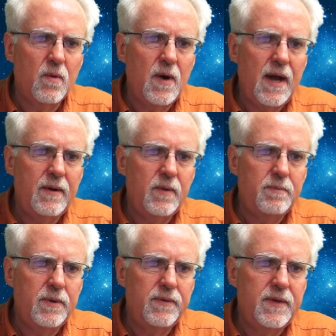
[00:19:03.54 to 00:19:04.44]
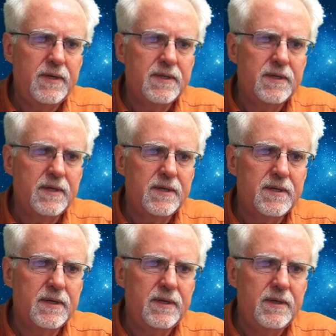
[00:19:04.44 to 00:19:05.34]
right, we put these things
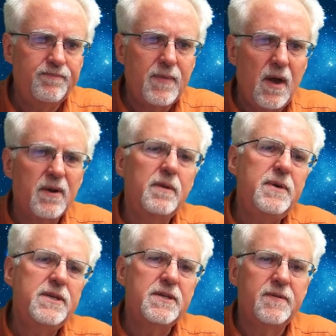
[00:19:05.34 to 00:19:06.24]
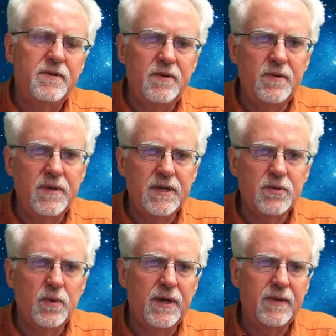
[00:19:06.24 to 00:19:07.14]
in. Or let me just do this
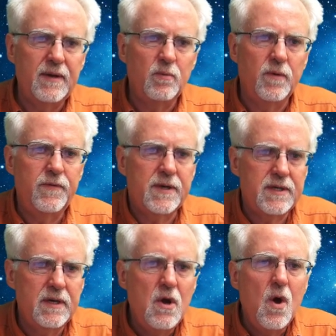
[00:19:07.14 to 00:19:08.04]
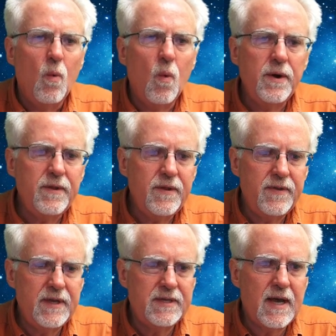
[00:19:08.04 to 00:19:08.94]
one and then we'll fix it. One of the
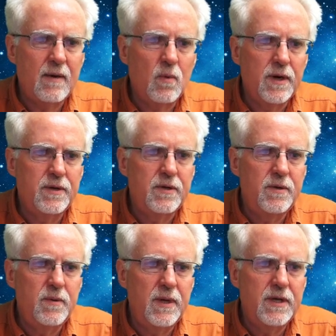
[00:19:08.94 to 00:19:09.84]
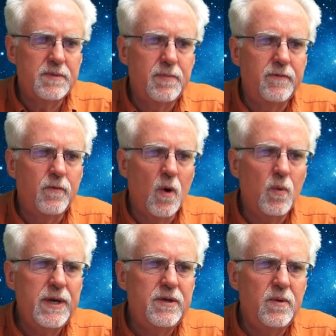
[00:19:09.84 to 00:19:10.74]
things I want to do is before
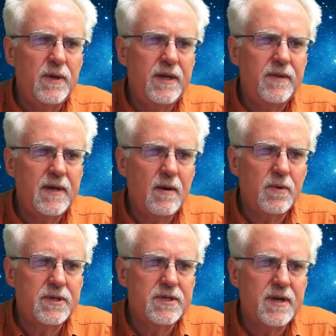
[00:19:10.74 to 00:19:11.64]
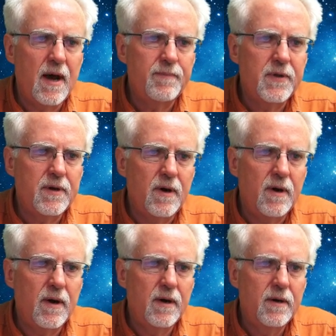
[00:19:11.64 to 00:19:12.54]
we do anything, I want to stop the
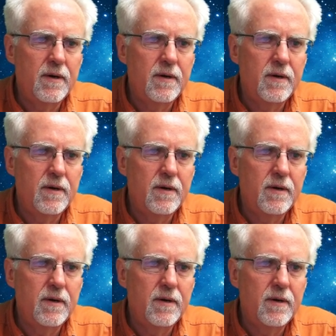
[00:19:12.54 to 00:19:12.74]
car.